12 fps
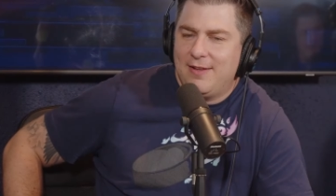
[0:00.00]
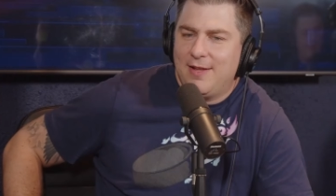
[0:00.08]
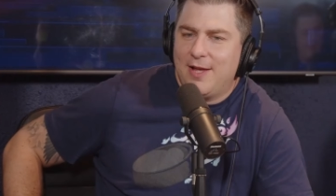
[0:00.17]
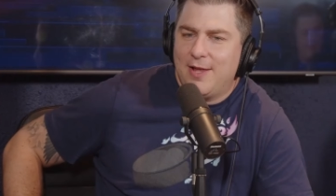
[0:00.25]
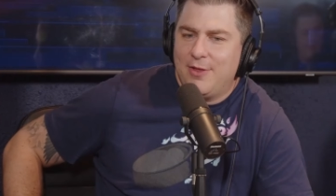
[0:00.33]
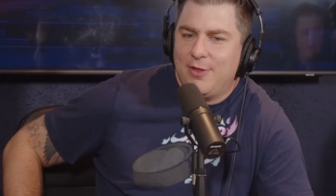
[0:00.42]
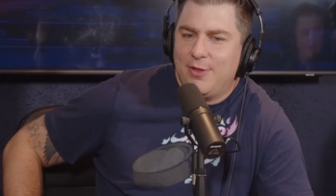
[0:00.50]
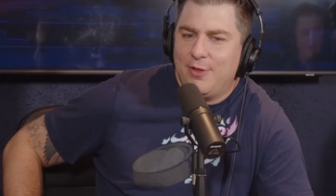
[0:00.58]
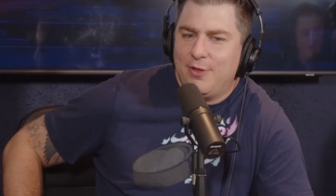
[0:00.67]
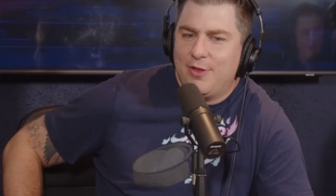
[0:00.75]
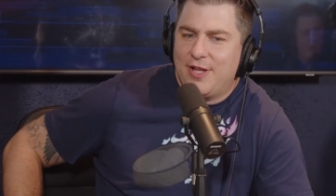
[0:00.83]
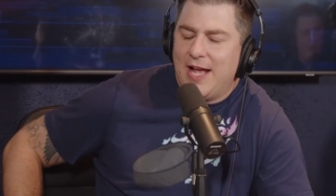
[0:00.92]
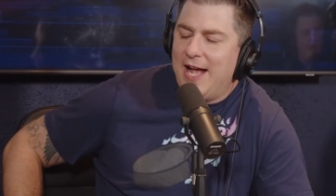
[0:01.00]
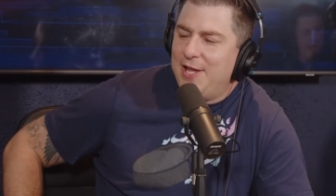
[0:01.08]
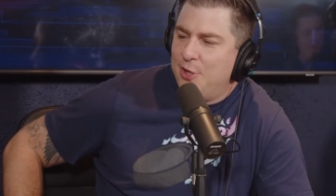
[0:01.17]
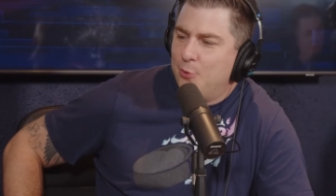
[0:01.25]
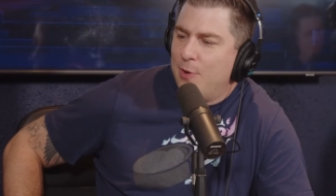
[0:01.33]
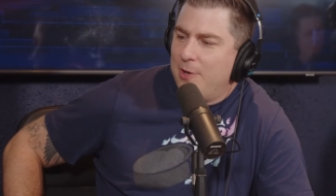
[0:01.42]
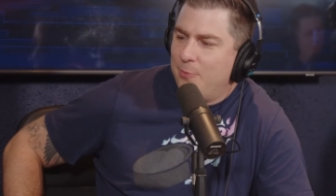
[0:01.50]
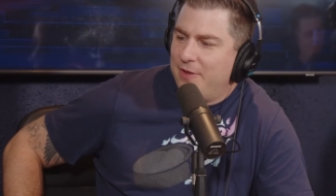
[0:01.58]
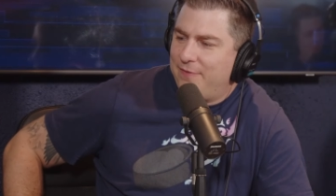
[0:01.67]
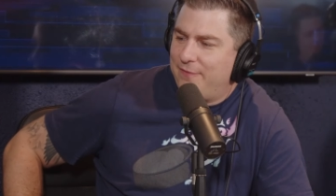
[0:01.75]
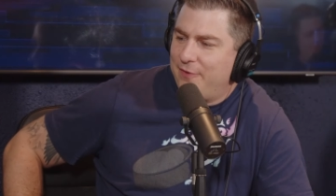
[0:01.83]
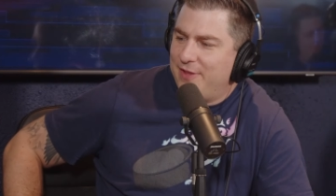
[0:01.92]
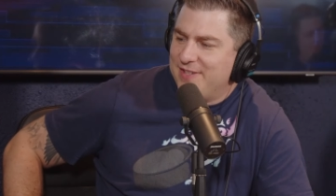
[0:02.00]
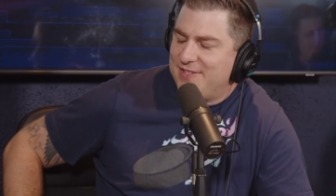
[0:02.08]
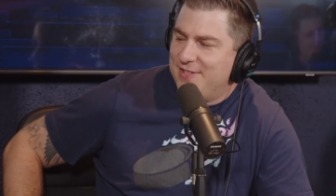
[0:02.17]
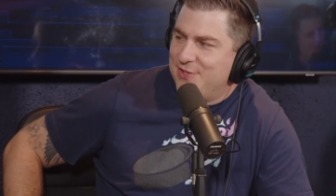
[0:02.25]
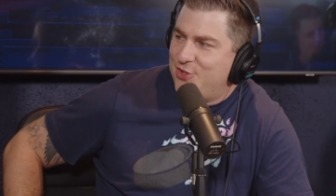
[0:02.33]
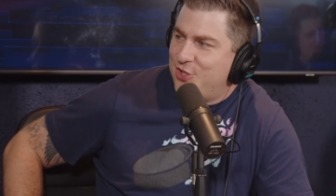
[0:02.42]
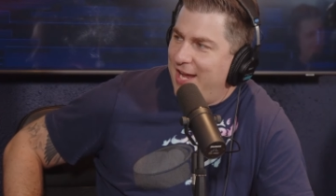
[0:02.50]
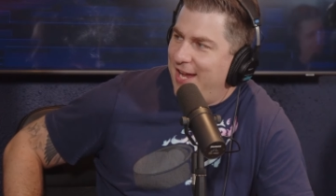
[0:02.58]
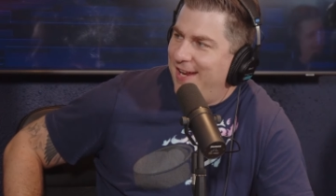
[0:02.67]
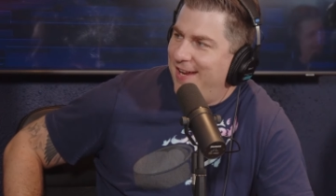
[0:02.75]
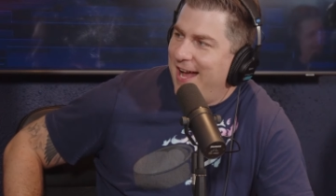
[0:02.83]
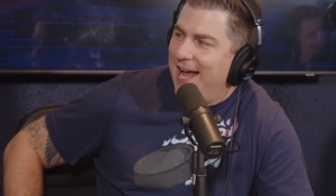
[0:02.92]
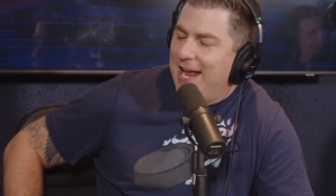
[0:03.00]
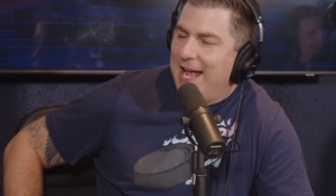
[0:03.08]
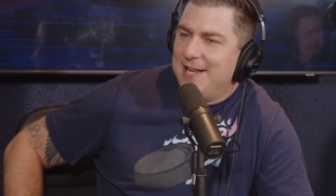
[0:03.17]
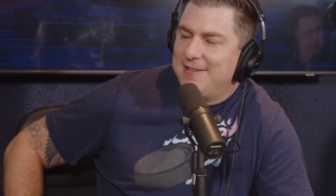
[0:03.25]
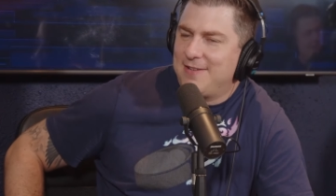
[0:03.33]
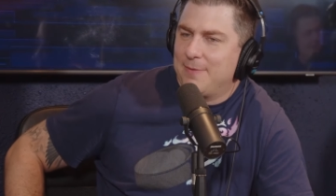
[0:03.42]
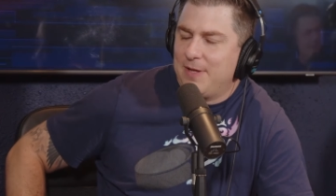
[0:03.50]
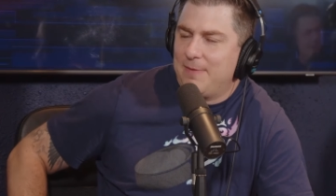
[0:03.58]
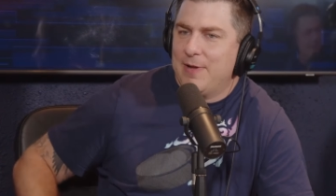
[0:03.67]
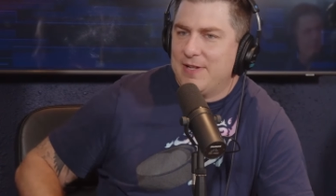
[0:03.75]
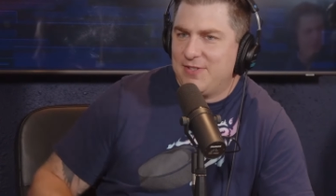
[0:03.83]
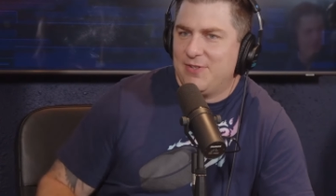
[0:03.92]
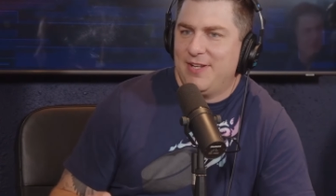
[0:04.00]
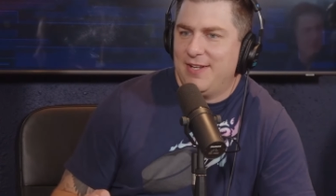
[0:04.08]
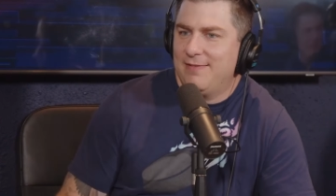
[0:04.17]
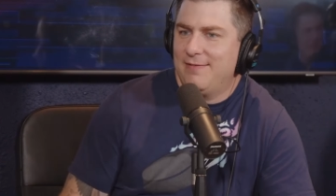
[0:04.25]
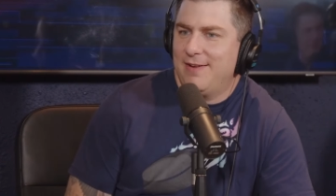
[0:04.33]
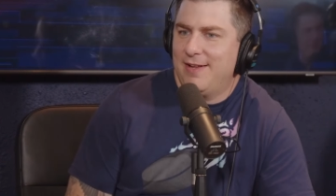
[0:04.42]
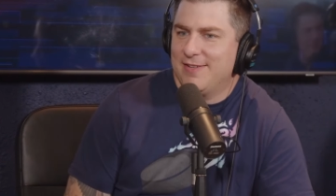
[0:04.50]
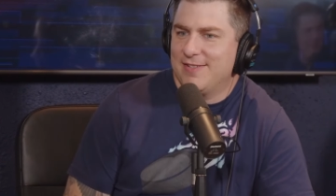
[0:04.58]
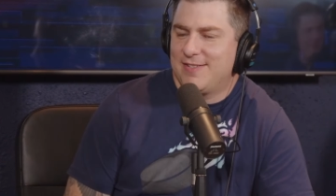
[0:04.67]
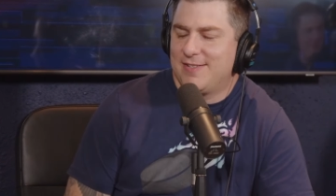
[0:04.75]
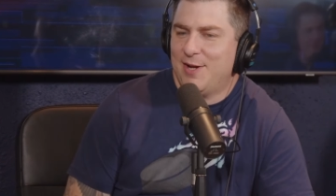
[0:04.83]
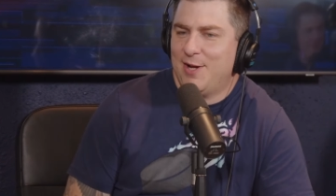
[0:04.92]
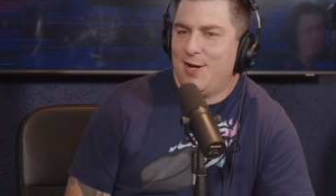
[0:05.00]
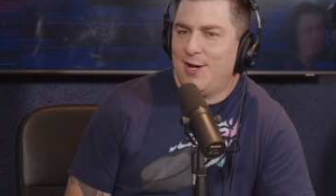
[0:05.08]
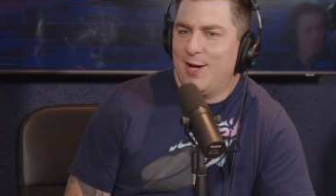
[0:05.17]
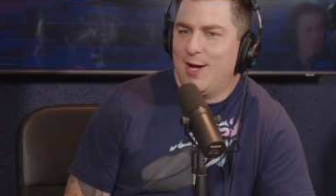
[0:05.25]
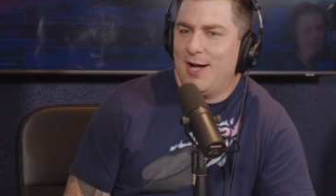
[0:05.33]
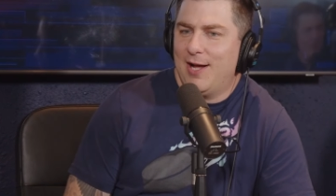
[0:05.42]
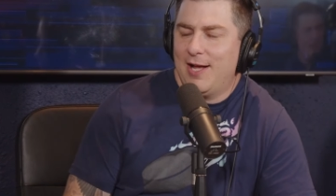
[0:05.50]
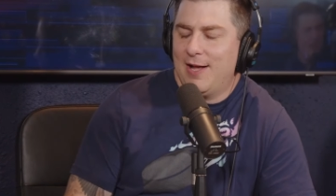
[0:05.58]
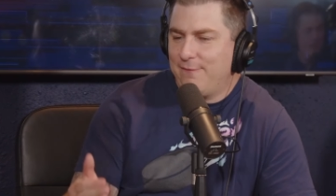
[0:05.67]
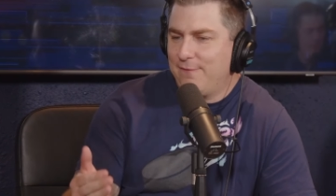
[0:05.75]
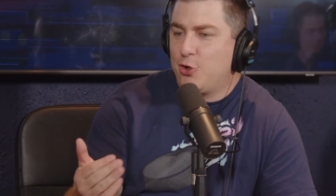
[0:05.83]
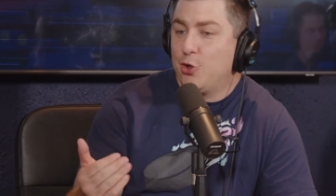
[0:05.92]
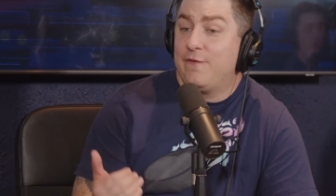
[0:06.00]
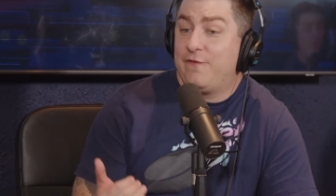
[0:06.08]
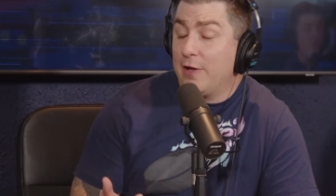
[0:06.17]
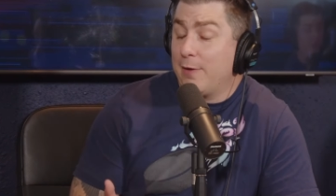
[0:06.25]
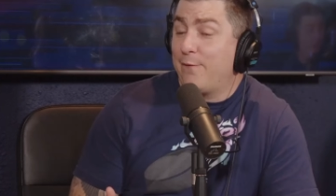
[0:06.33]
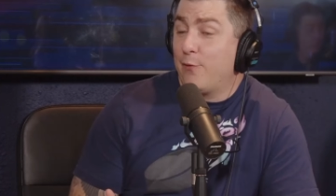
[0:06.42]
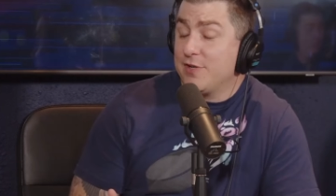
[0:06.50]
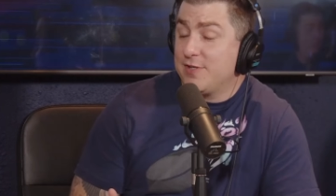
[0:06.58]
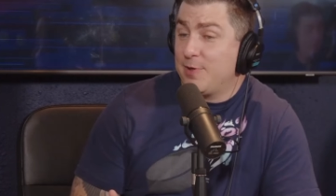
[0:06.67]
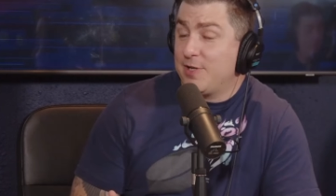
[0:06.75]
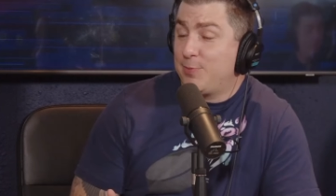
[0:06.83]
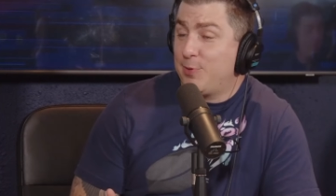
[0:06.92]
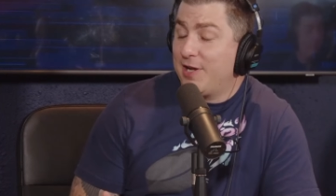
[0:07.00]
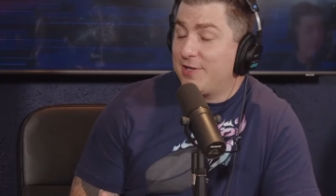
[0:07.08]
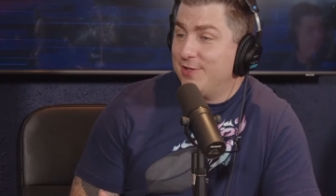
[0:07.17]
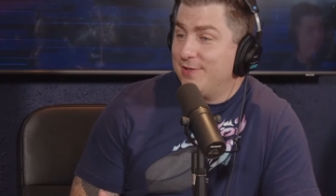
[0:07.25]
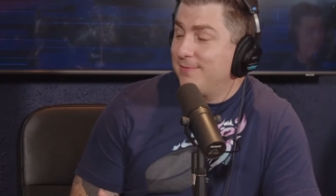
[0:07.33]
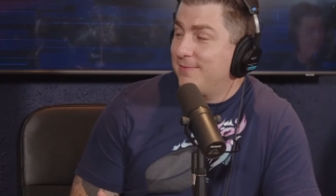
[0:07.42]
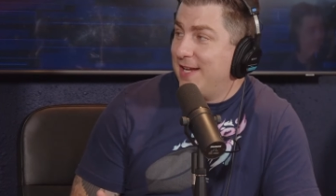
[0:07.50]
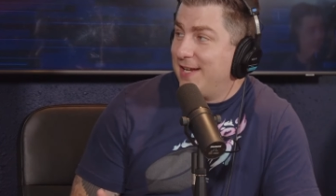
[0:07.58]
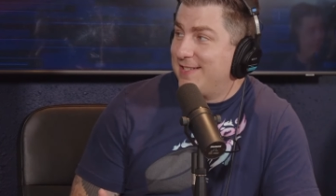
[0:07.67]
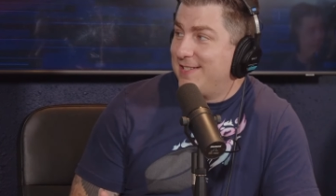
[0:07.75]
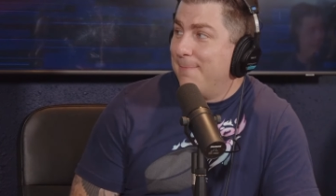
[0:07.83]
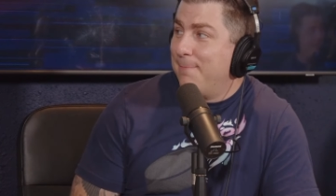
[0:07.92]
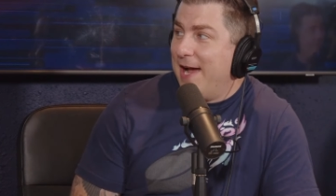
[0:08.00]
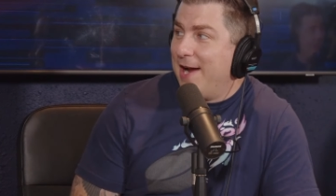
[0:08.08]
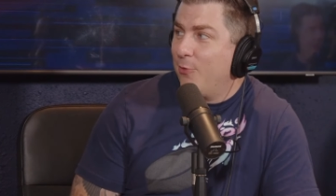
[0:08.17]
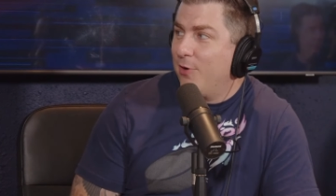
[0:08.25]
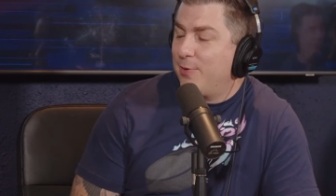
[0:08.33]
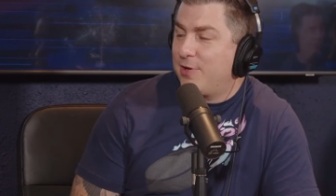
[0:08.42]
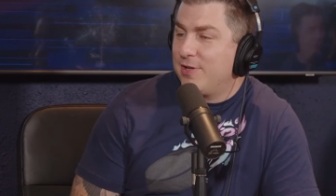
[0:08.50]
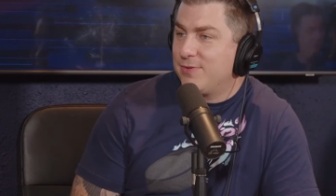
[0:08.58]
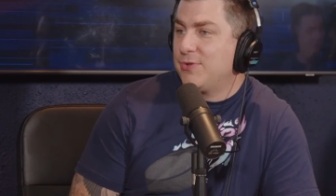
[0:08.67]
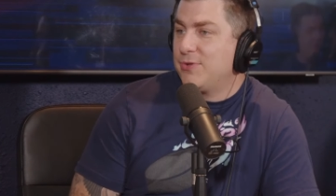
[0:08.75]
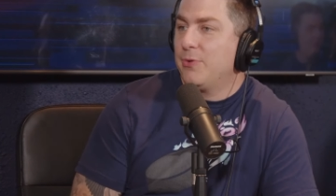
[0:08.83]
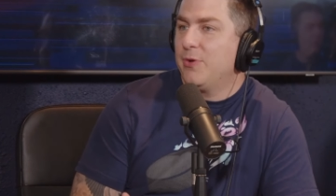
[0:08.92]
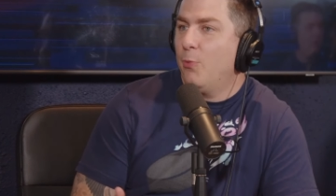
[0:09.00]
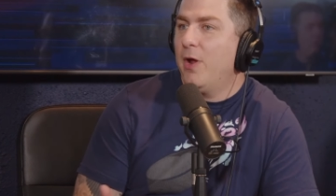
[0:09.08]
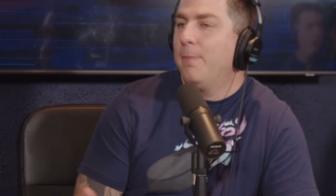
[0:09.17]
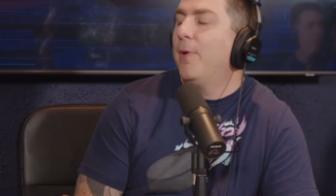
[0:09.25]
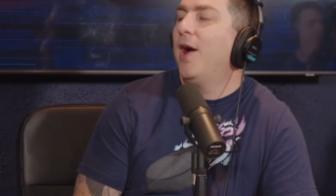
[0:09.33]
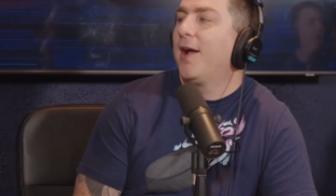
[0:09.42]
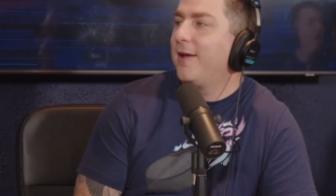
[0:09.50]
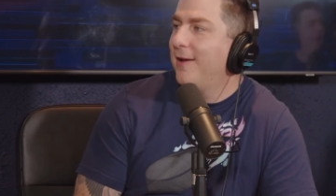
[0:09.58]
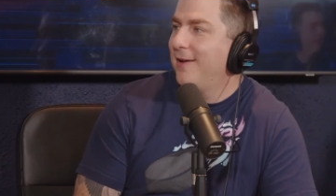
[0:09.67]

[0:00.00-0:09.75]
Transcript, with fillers: The guy you went with for this is Skjei. I had something penciled in is... could Philip Forsberg's production take a step backward because there's only one puck?